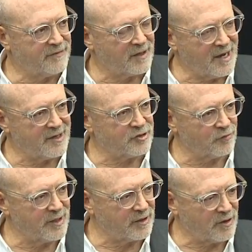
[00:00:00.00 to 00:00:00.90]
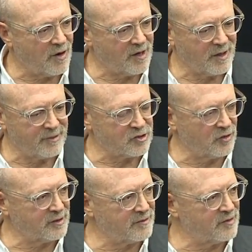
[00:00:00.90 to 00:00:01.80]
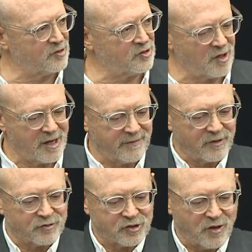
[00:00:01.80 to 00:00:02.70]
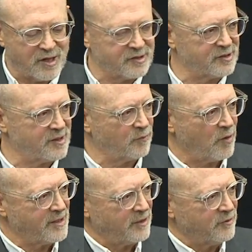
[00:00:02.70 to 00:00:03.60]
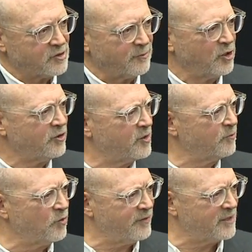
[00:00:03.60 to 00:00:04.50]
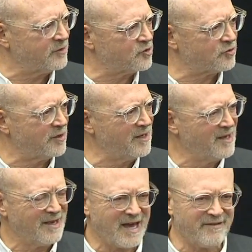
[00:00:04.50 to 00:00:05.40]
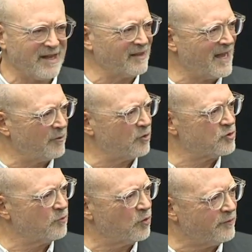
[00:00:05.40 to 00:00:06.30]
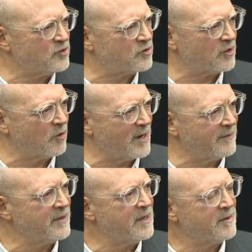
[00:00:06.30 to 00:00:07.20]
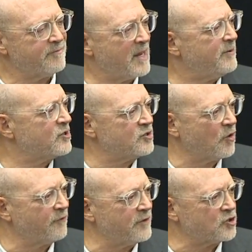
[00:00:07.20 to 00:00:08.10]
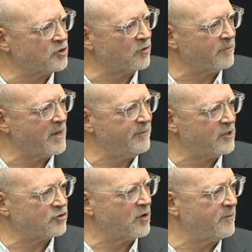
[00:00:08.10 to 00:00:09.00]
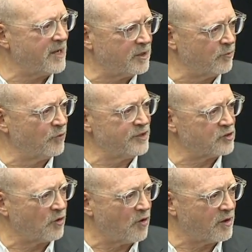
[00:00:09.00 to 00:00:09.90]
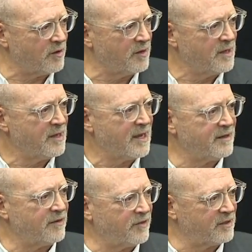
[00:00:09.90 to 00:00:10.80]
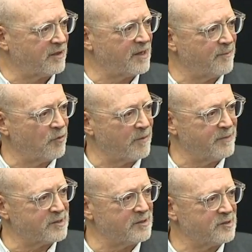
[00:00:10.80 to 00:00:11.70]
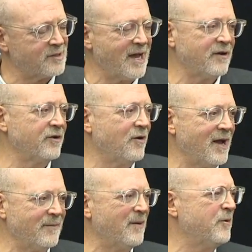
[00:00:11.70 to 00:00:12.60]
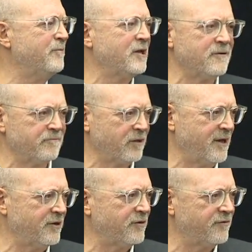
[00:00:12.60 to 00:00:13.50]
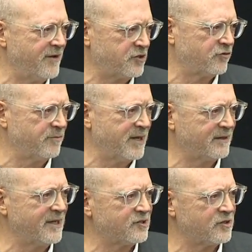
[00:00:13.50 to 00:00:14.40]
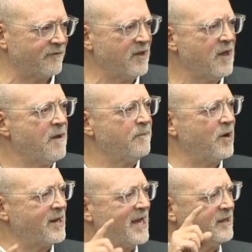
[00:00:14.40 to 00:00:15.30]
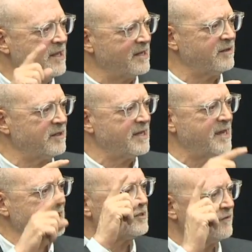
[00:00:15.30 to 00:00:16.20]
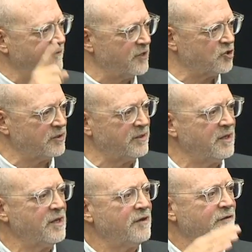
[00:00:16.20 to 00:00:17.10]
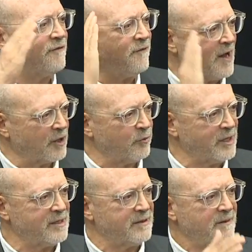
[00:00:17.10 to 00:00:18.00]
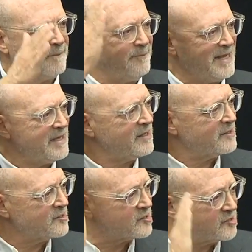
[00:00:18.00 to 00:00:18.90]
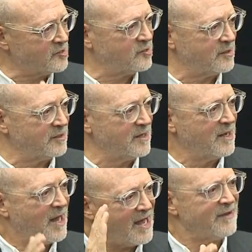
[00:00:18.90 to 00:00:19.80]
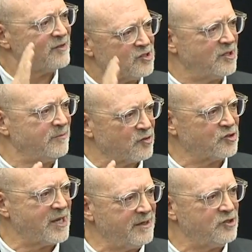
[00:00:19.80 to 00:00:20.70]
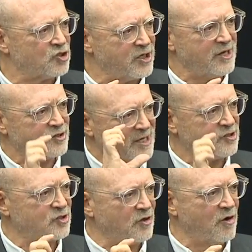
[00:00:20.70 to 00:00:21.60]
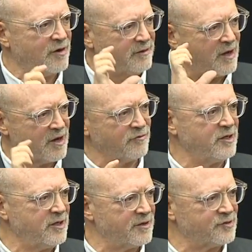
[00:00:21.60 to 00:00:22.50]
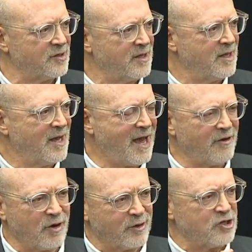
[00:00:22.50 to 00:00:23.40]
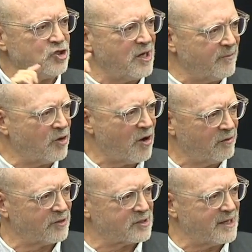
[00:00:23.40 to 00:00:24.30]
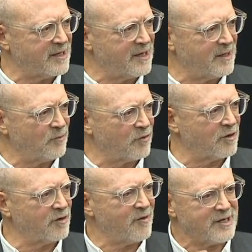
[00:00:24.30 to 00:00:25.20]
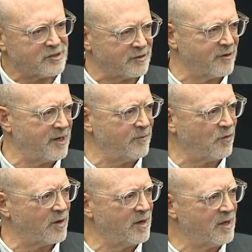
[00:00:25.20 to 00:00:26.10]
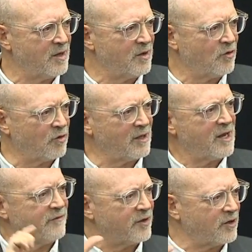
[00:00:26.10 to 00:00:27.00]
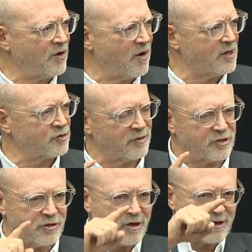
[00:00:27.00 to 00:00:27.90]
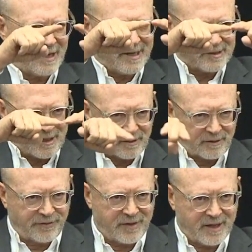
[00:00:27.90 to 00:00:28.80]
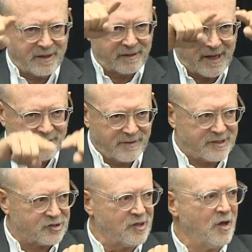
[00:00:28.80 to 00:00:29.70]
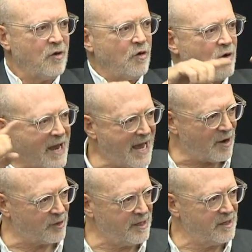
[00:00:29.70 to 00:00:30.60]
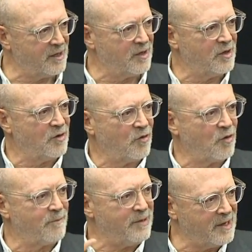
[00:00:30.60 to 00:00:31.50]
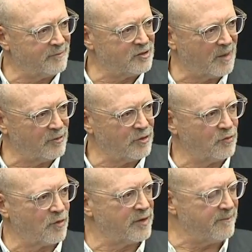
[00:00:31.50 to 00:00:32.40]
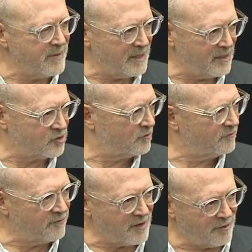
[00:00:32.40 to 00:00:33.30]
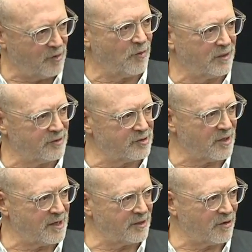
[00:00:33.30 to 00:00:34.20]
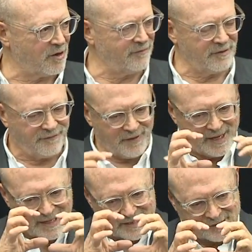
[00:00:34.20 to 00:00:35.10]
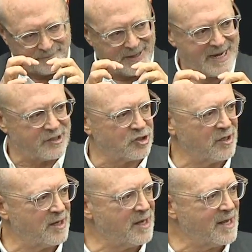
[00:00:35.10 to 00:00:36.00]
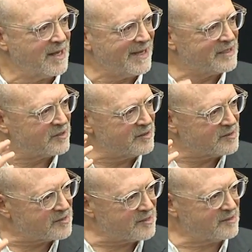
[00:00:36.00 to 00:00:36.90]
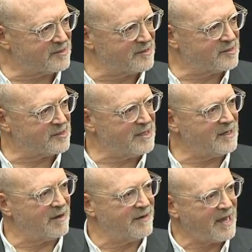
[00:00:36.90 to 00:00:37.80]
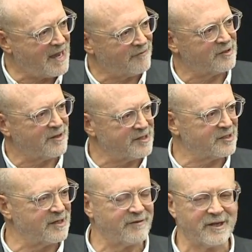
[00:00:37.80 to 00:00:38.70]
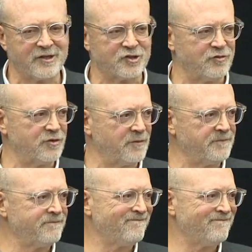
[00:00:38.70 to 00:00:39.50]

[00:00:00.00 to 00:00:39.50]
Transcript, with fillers: If the guys who ran the car companies looked at the design of those cars and said, why did they do this? But look at the movie industry. How do they allow those movies to go out? Maybe there's no vision, or maybe they're trying to make the movies longer and they think they'll get more business. I don't know. I'm, I'm a big complainer and fetcher about that stuff. But at the end of the day, it's a vision, following it, being consistent. I haven't seen Mercedes change that star in 100 years. I don't know what a GM car looks like anymore, or a Chrysler anymore, or a lot of other cars, or the Toyota has that little thing like this, or Audi or BMW or the Mini is a very well-designed car. Even the Fiat has the badge. It's consistency in advertising and everything else you do.